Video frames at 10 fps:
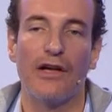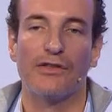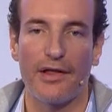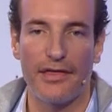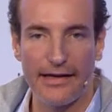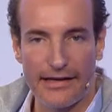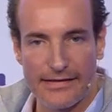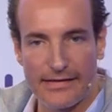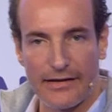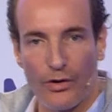So I think
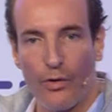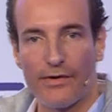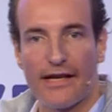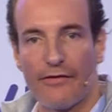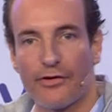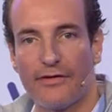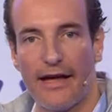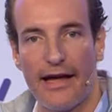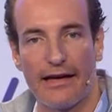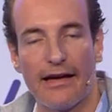it's, you always have to
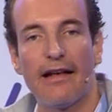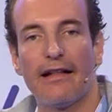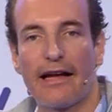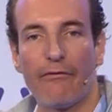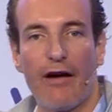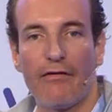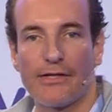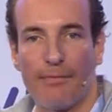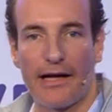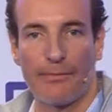take like a very
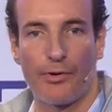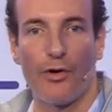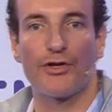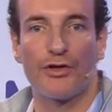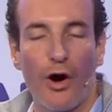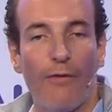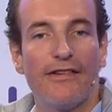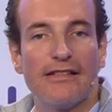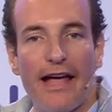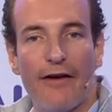smart approach. You
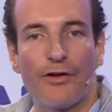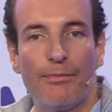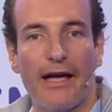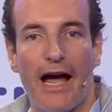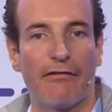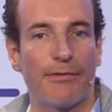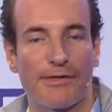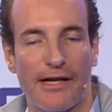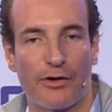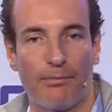obviously have to be
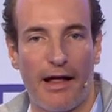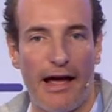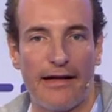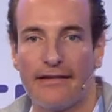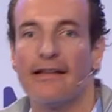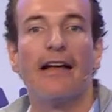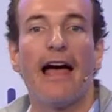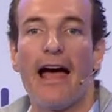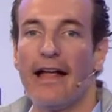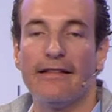100% compliant,
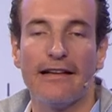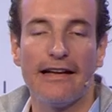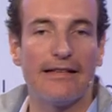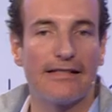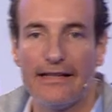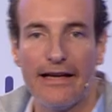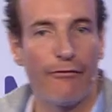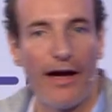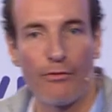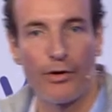and it's clear
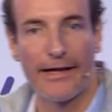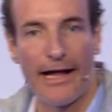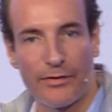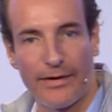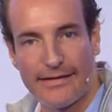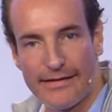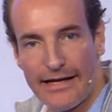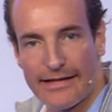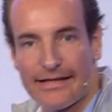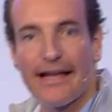for everyone at
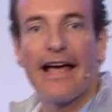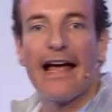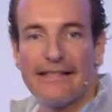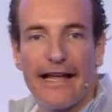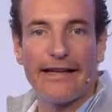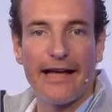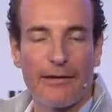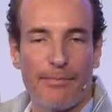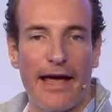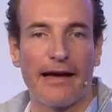N26, as in any other
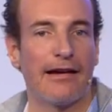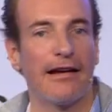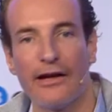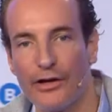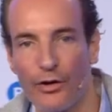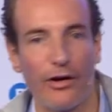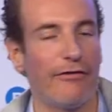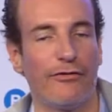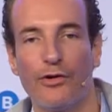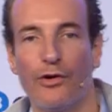bank, you know,
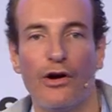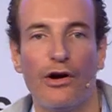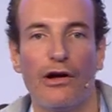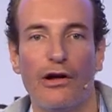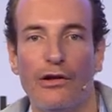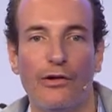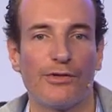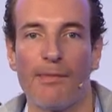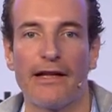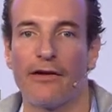if you lose
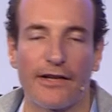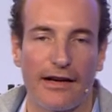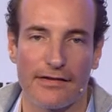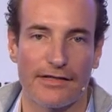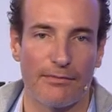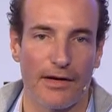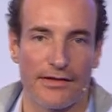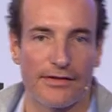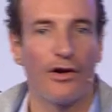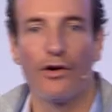money of the
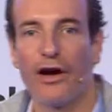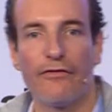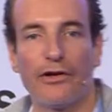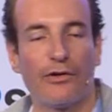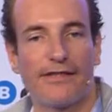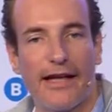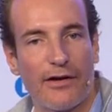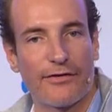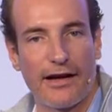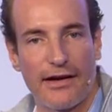customers or if you lose data
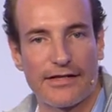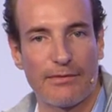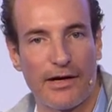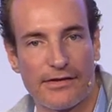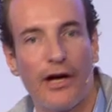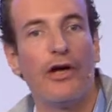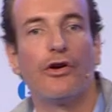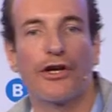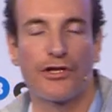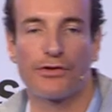of the customers, you
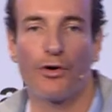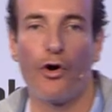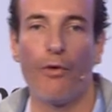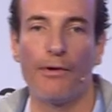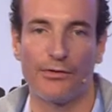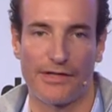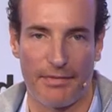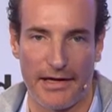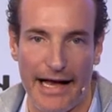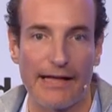can just go home and do
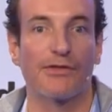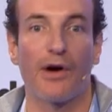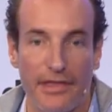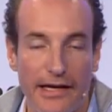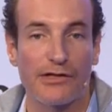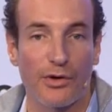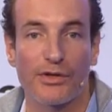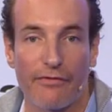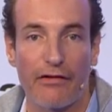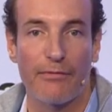something else. So I think it's also
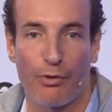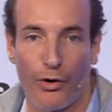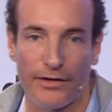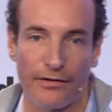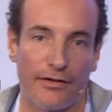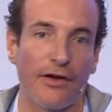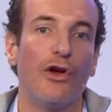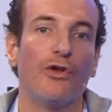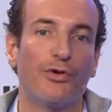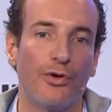very important
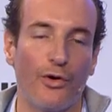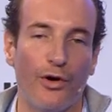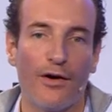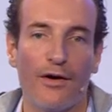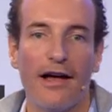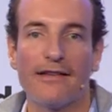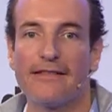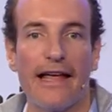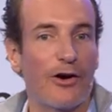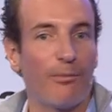to
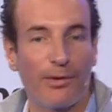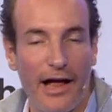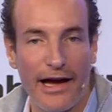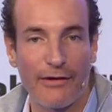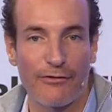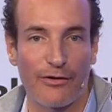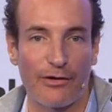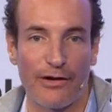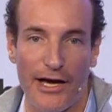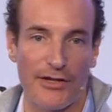stay compliant with
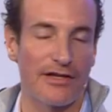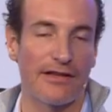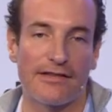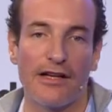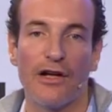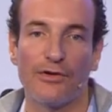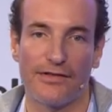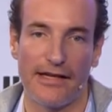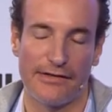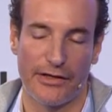regulations, to
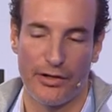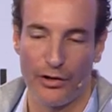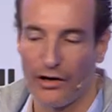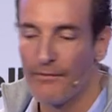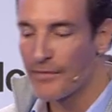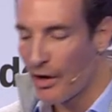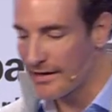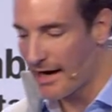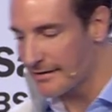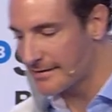stay secure. On
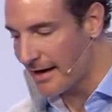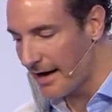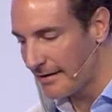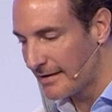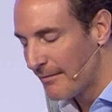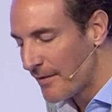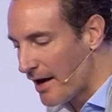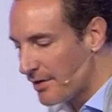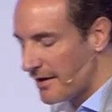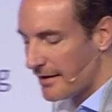the other side, I
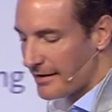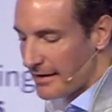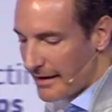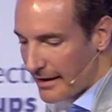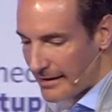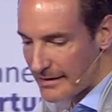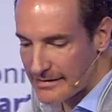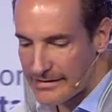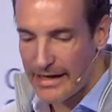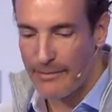think it
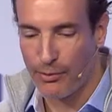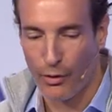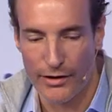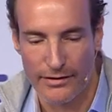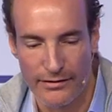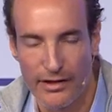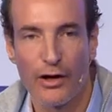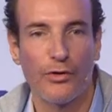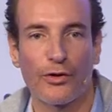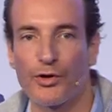is important
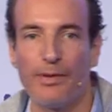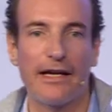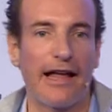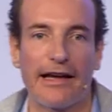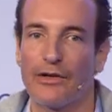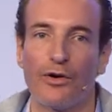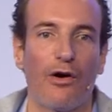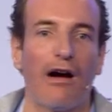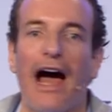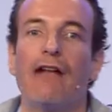not to be like, you know,
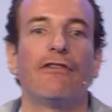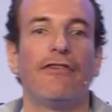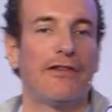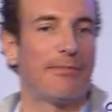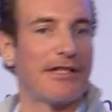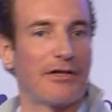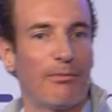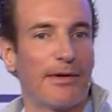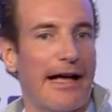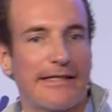150%
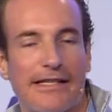compliance.